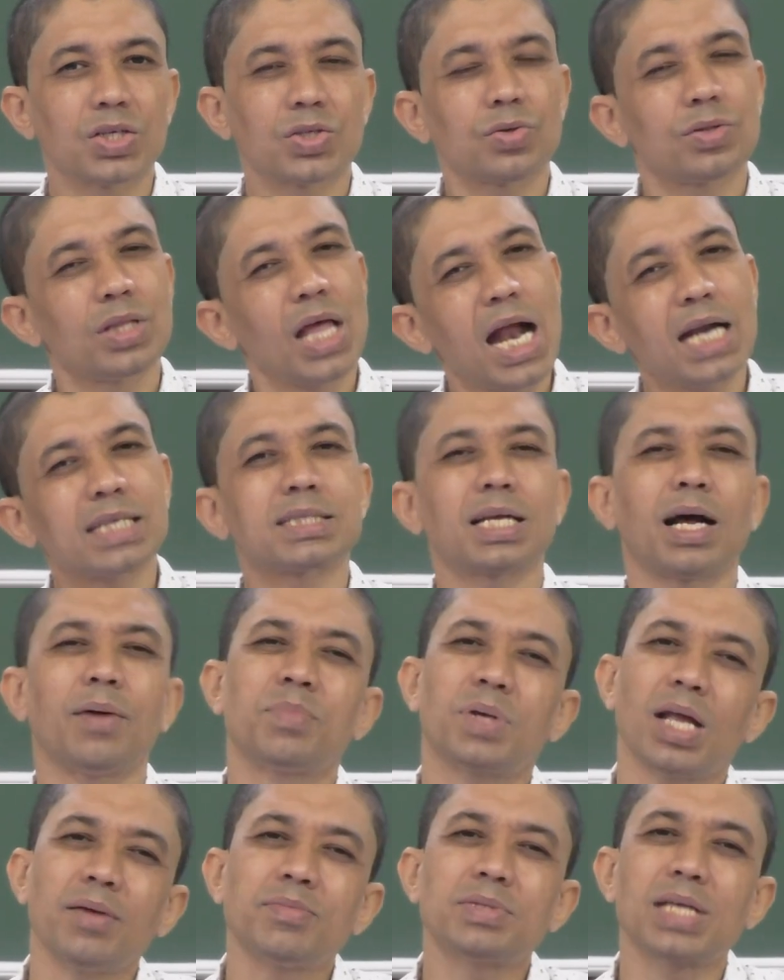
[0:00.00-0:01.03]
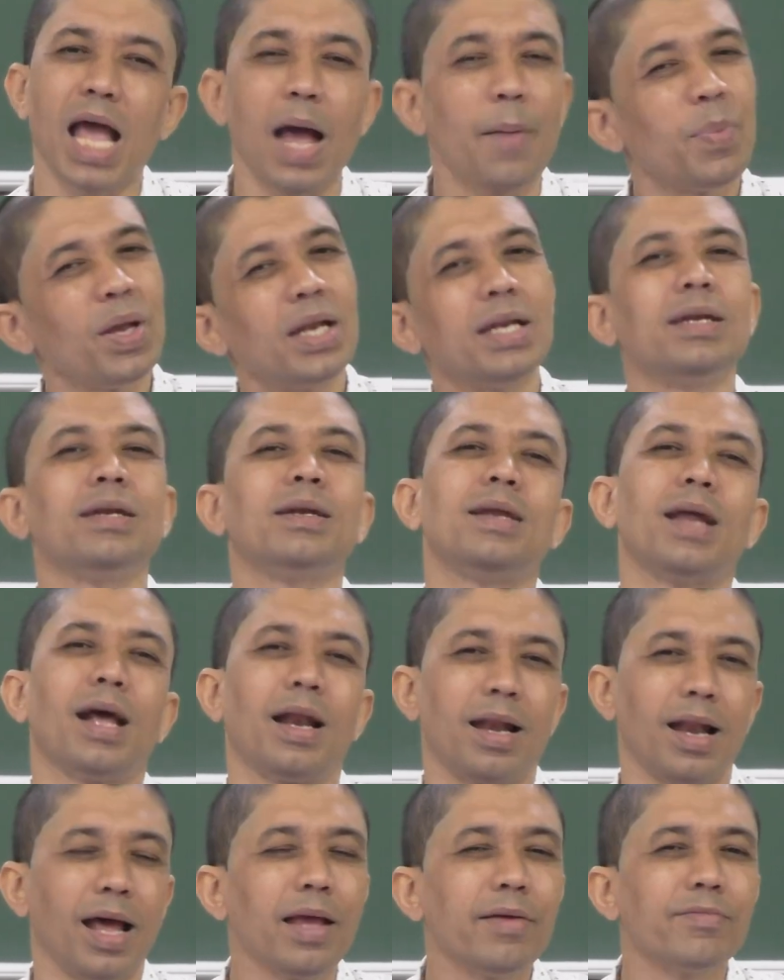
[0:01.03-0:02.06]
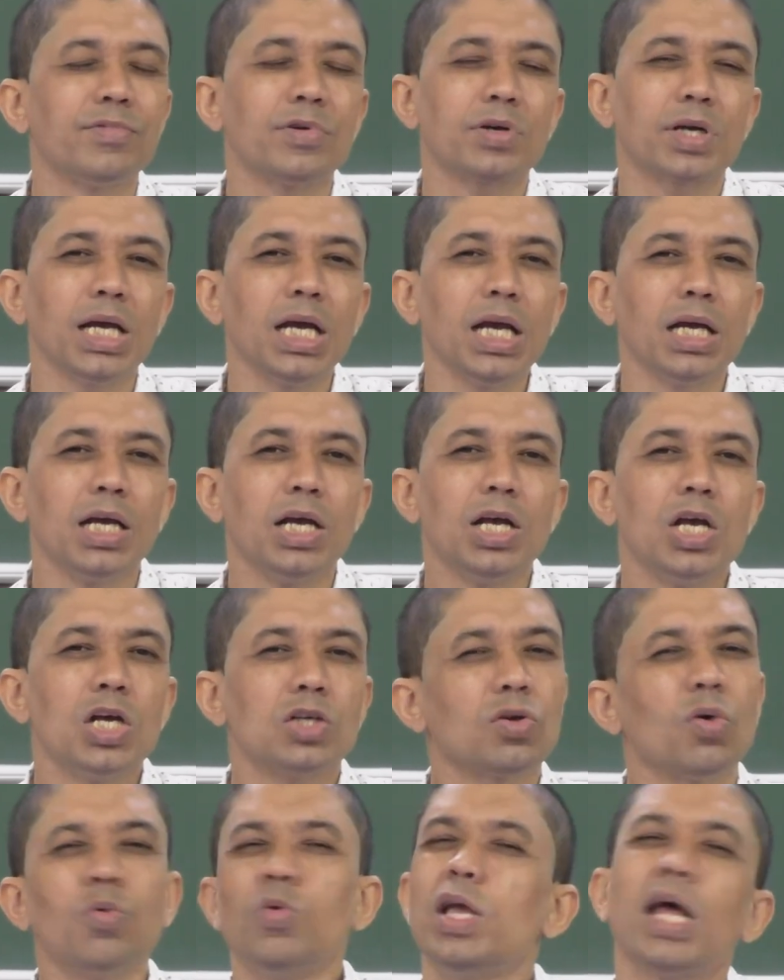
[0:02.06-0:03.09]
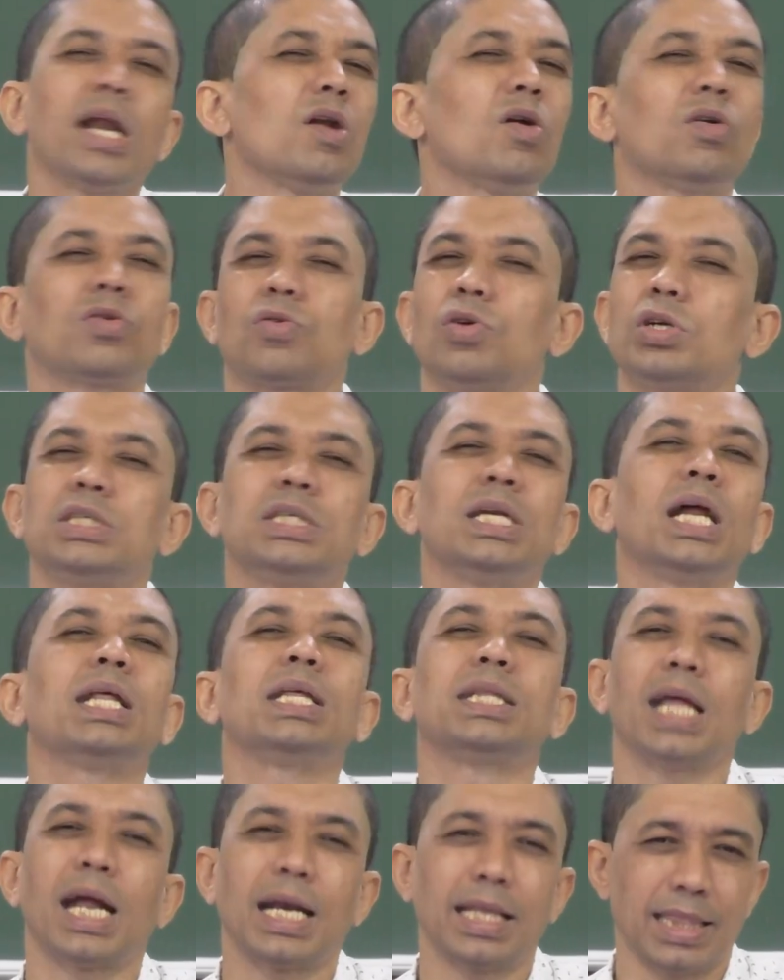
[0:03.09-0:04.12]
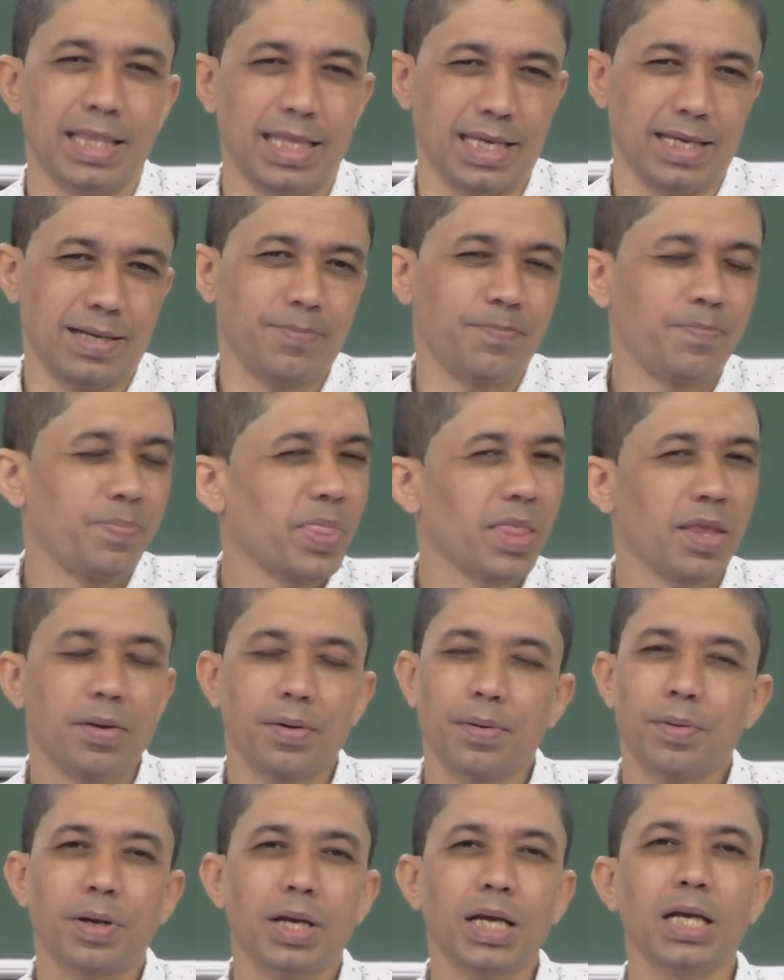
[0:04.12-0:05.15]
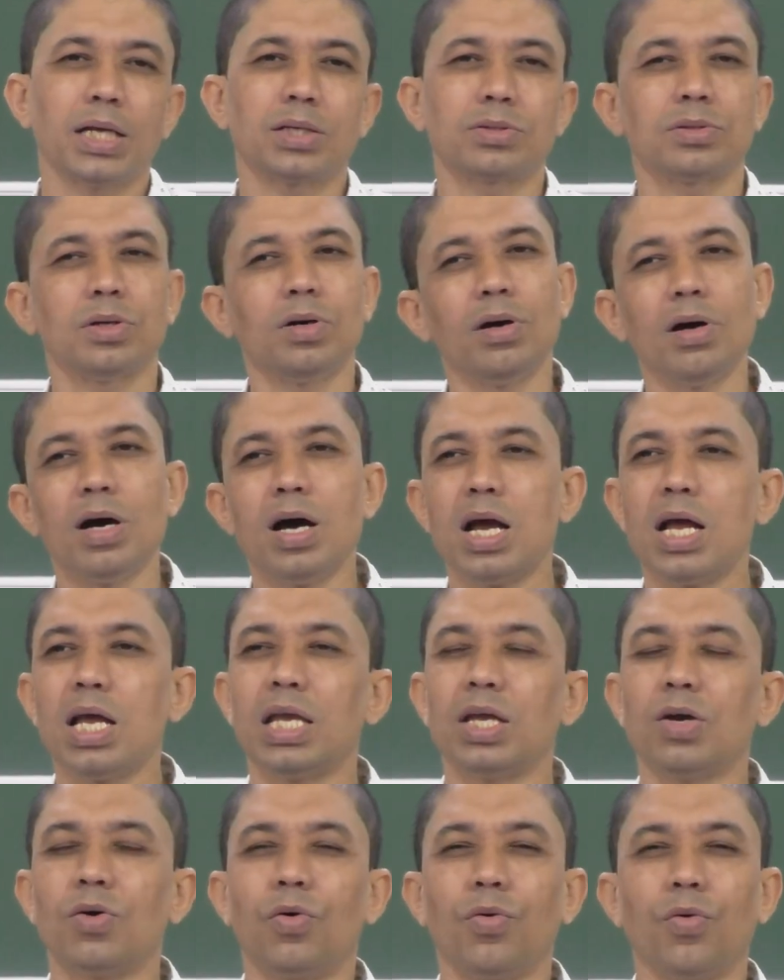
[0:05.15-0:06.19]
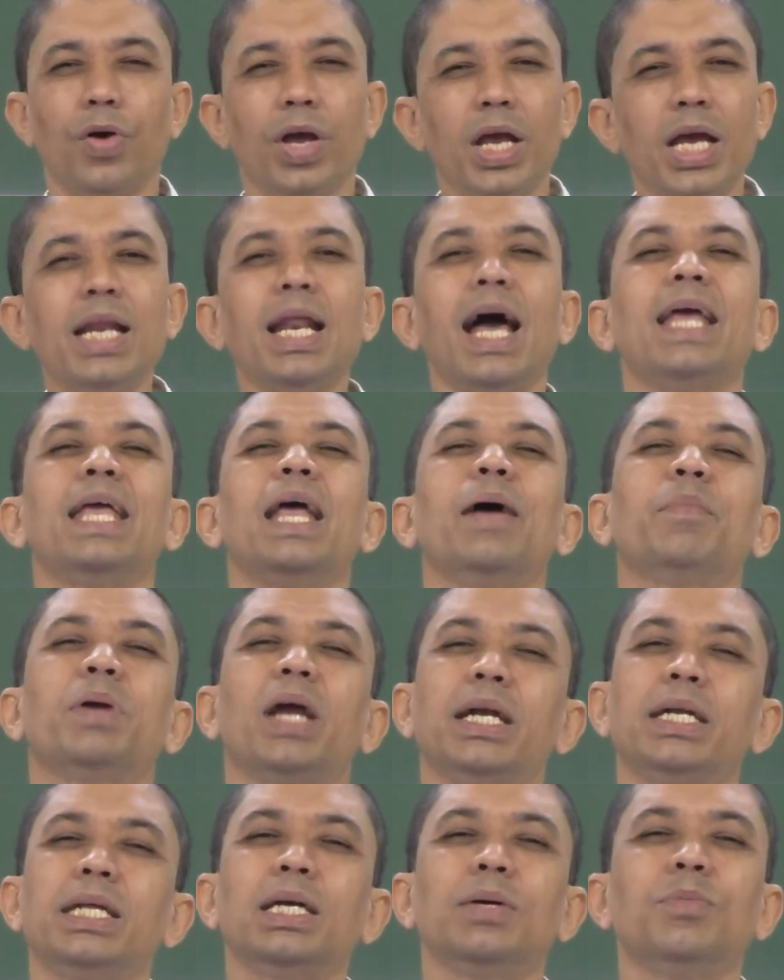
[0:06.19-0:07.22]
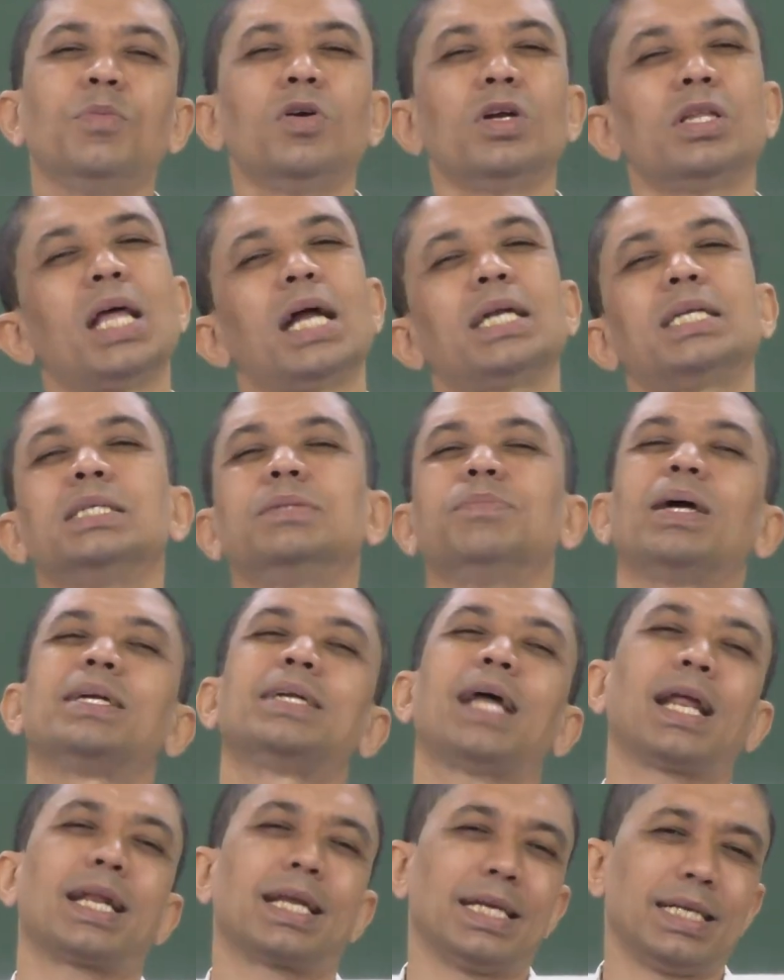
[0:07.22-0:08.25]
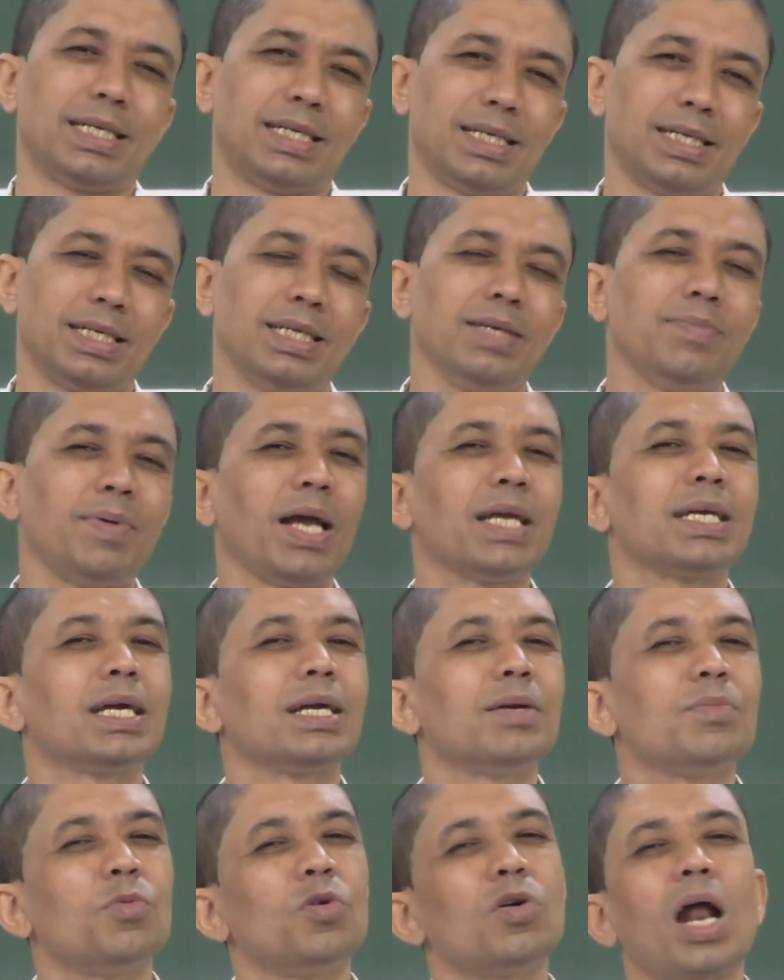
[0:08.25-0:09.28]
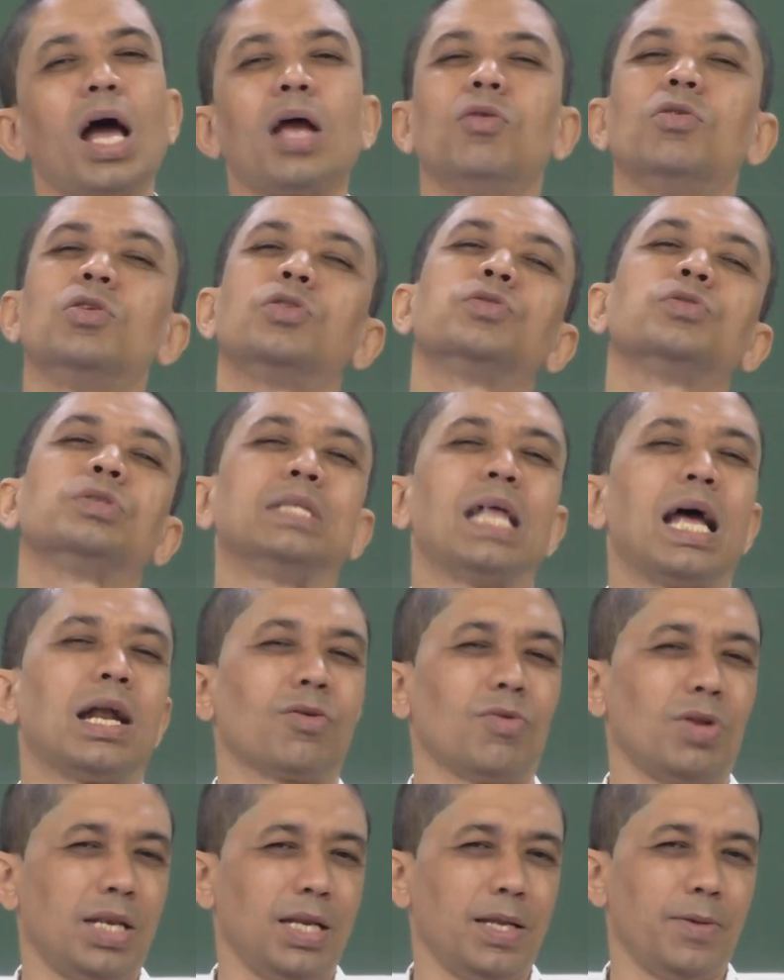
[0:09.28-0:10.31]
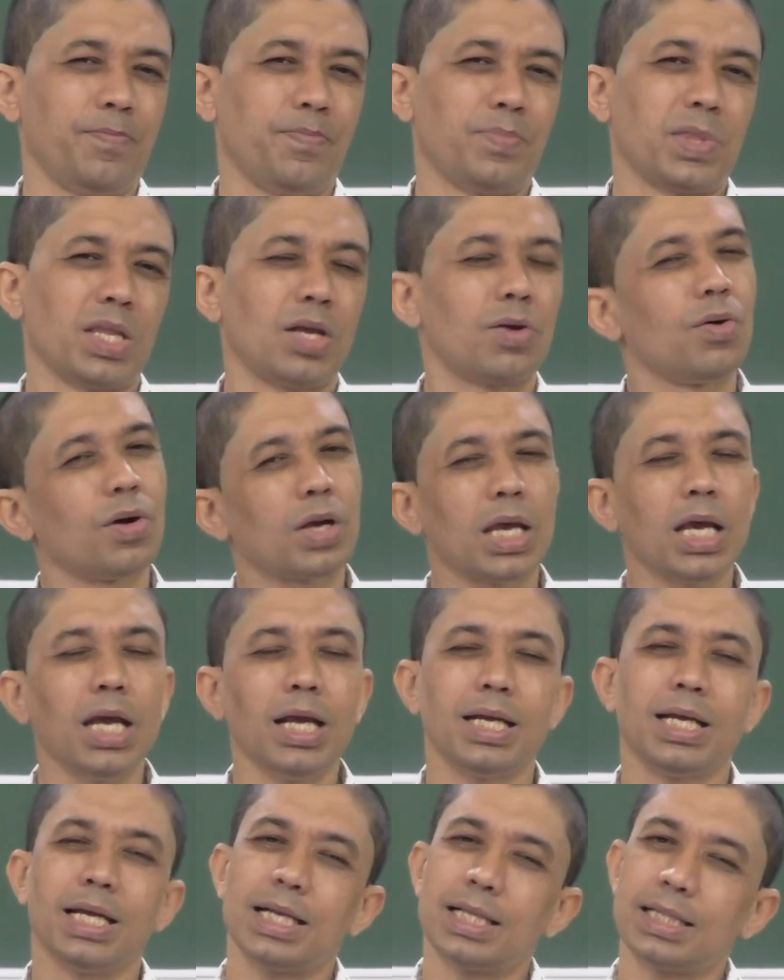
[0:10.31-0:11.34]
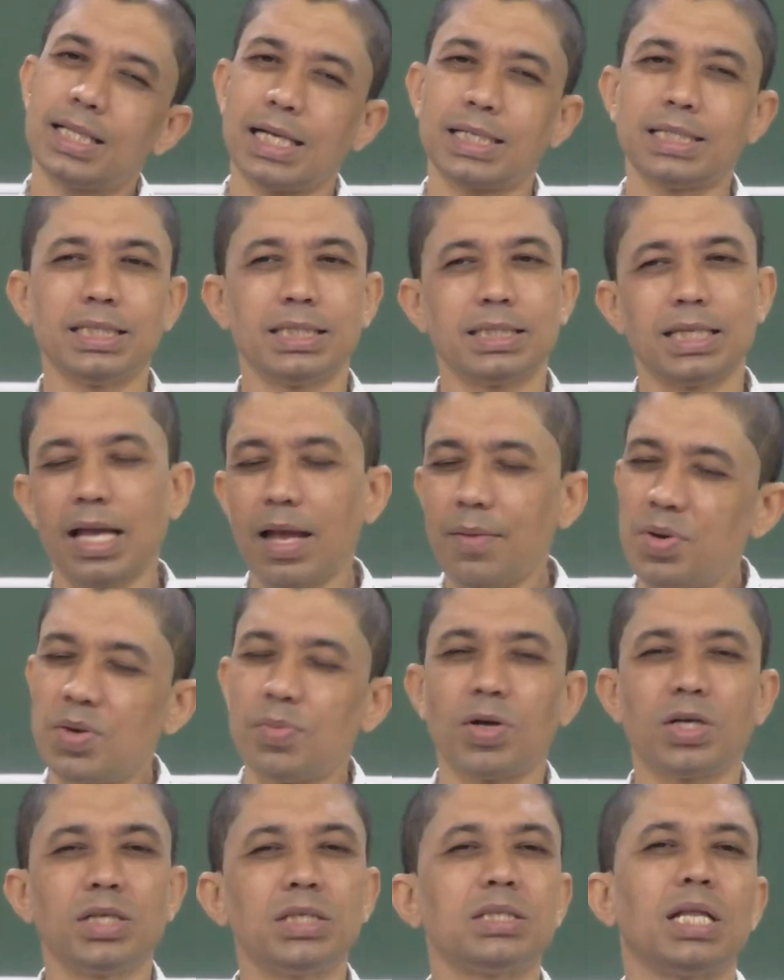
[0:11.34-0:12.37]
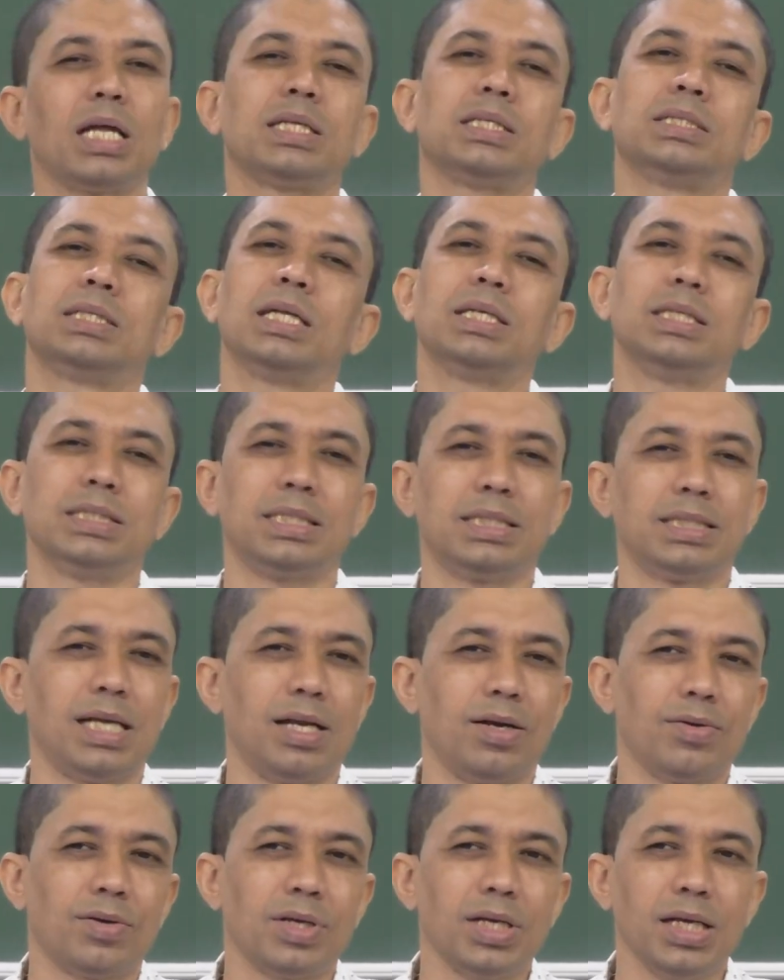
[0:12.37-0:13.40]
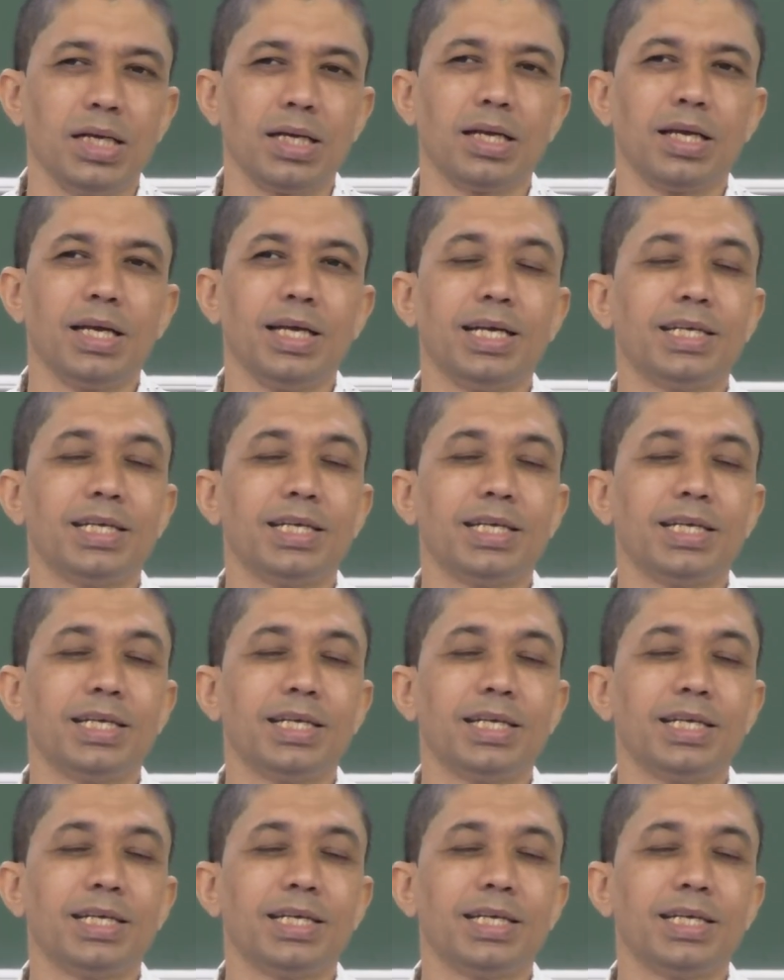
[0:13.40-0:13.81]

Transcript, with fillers: So, that sometimes happen in real life okay. So, we are not considering that thing okay. So, when I am getting more that is my target if I get more I will choose that only okay. That is everybody's that is the decision okay.